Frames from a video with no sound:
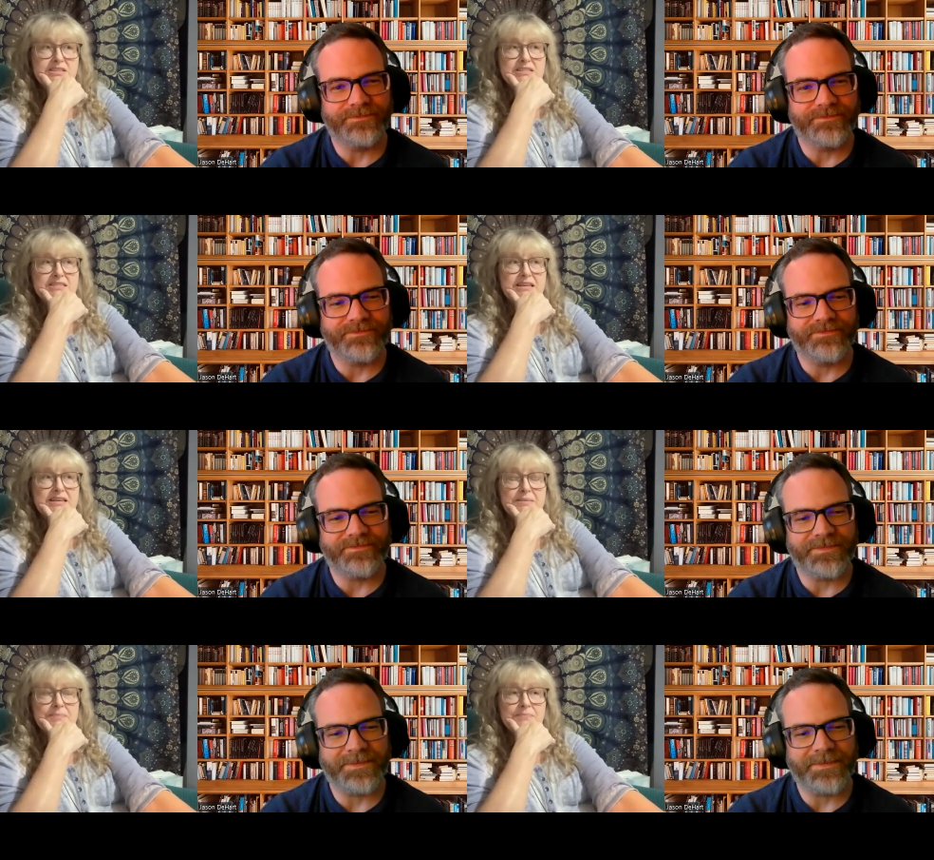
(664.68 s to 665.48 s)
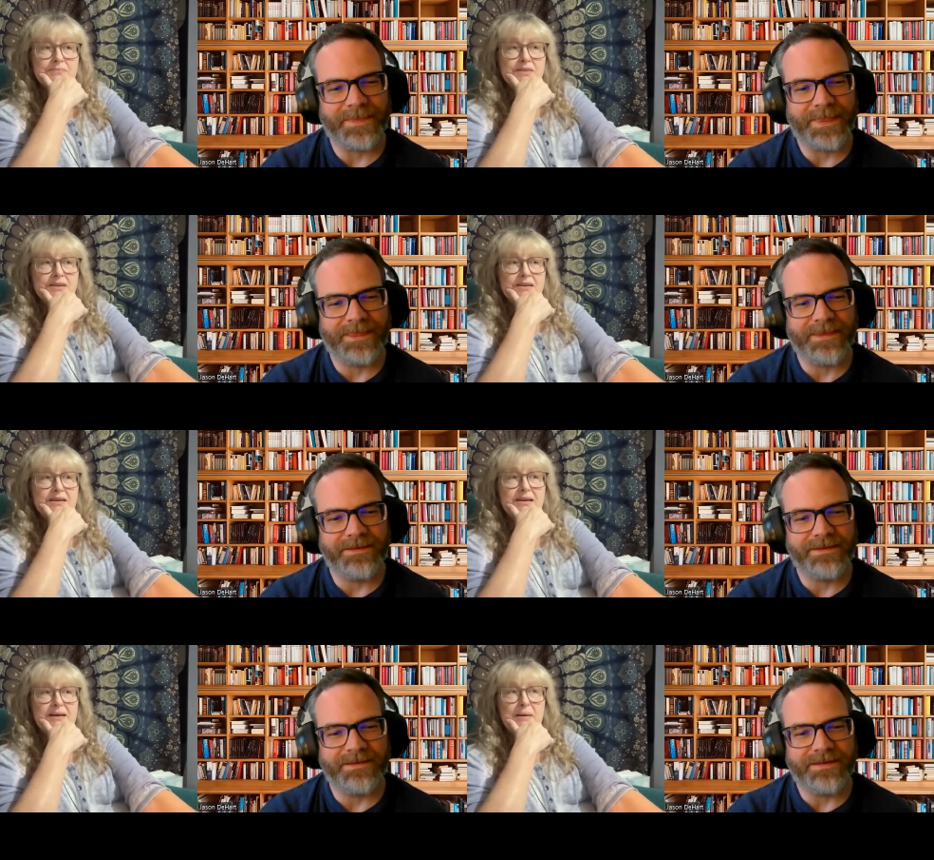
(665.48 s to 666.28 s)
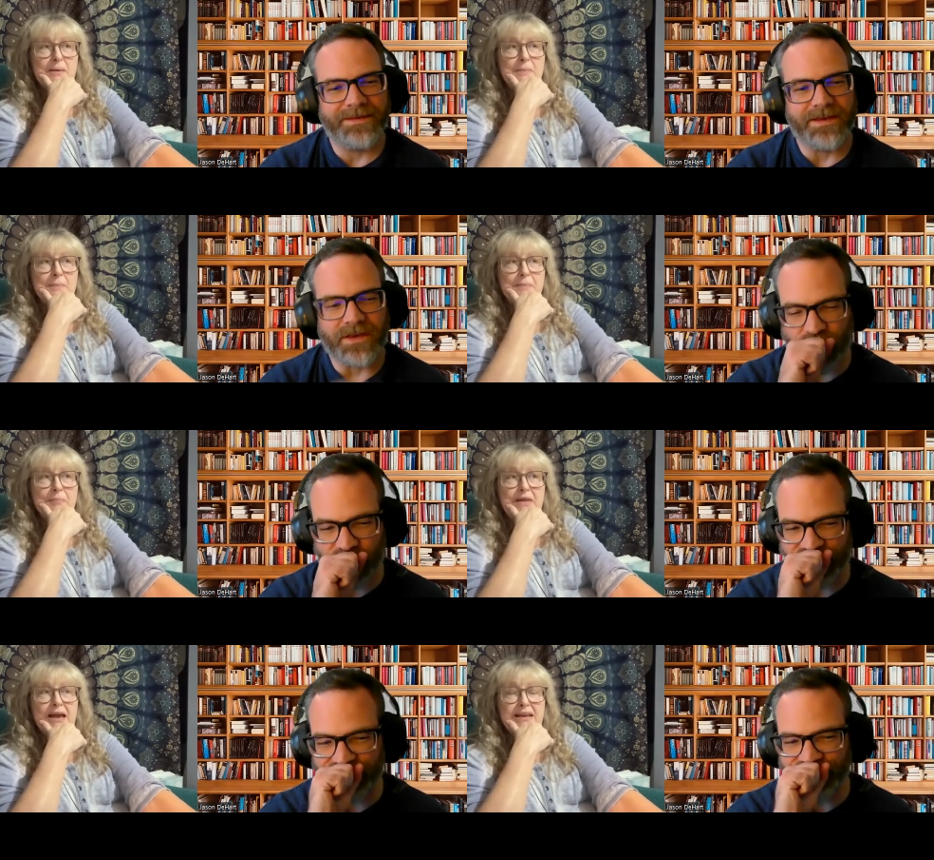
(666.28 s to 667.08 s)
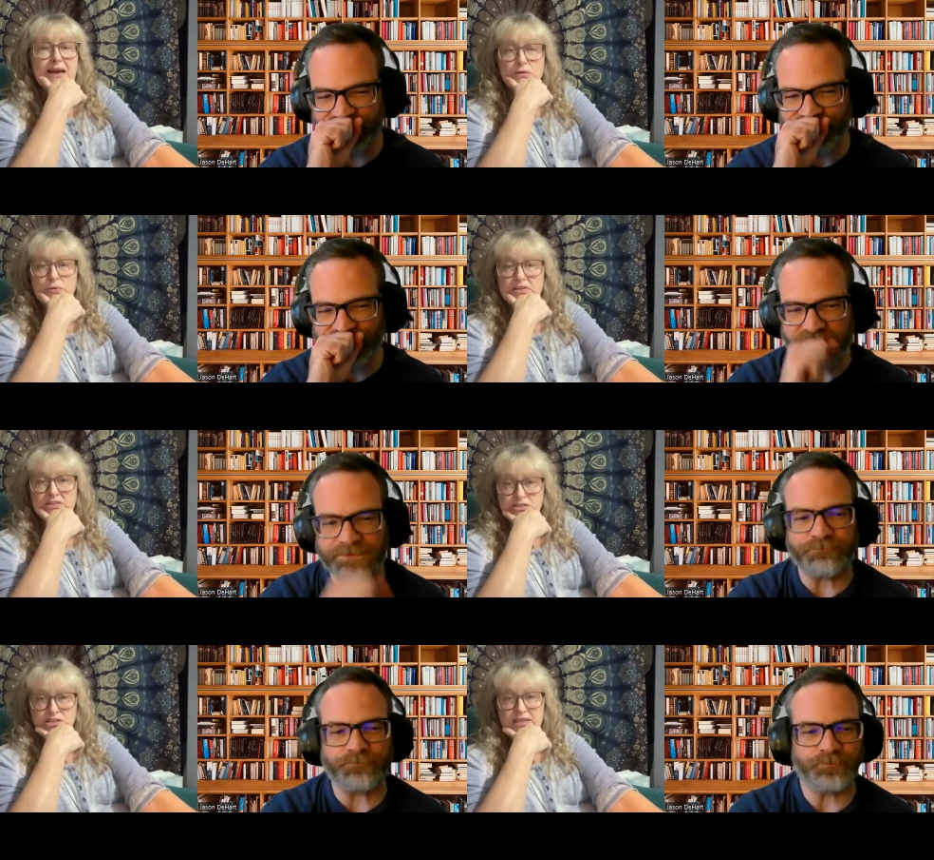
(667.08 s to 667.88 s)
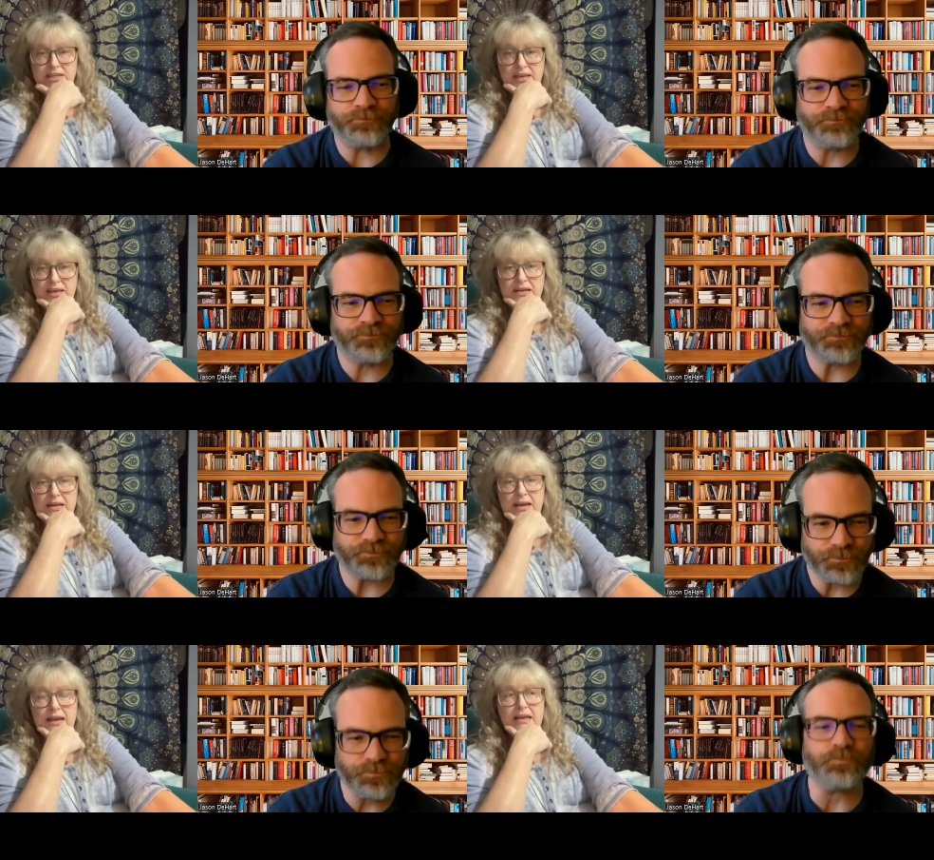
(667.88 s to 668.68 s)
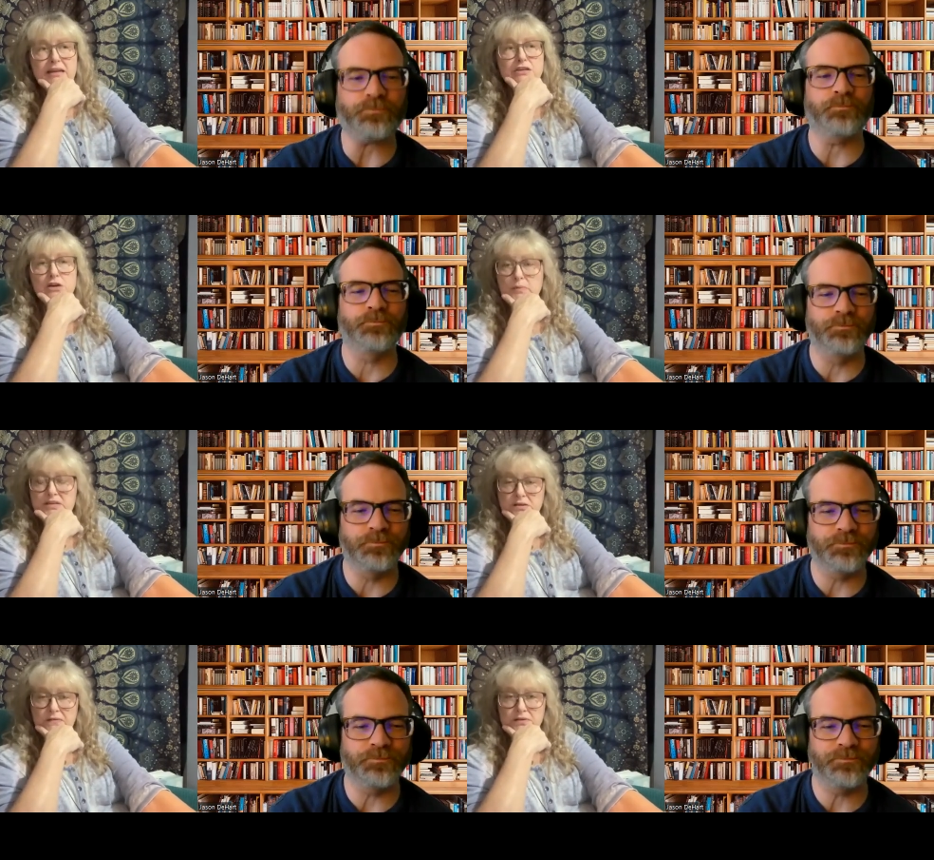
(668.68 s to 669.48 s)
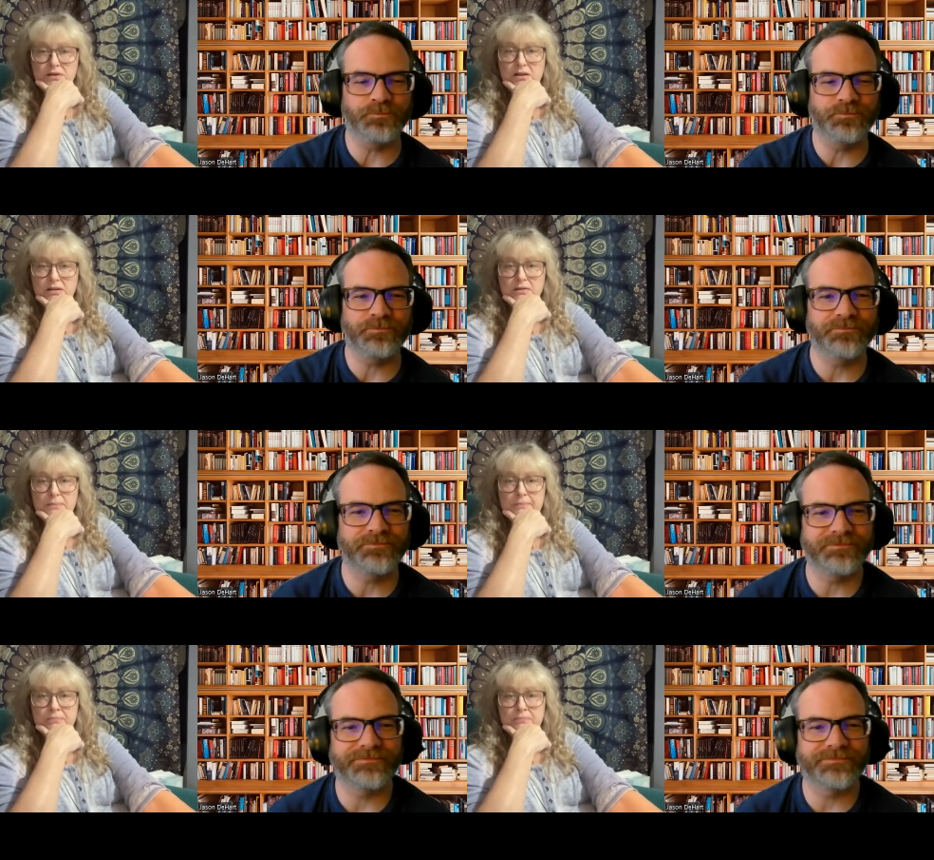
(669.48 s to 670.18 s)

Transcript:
Speaker 1: 60. Um, I now digitally ink and I taught myself the color.